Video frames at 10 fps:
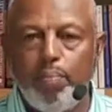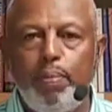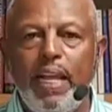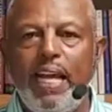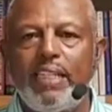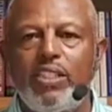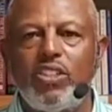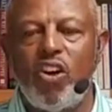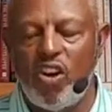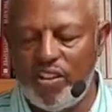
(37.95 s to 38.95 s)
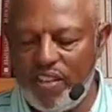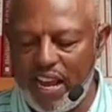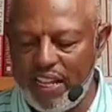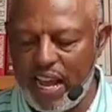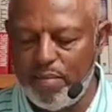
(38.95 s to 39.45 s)
Blessed are
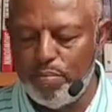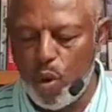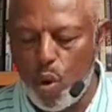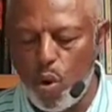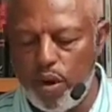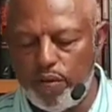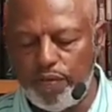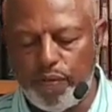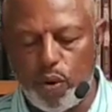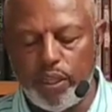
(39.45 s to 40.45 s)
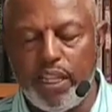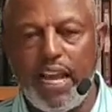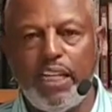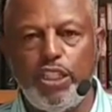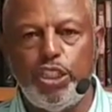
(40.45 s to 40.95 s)
they that mourn, for
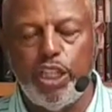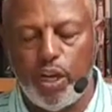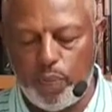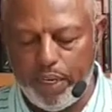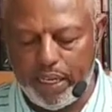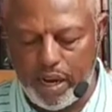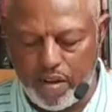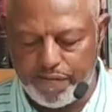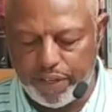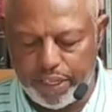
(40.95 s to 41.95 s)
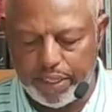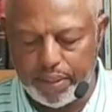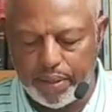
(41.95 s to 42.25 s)
they shall be comforted.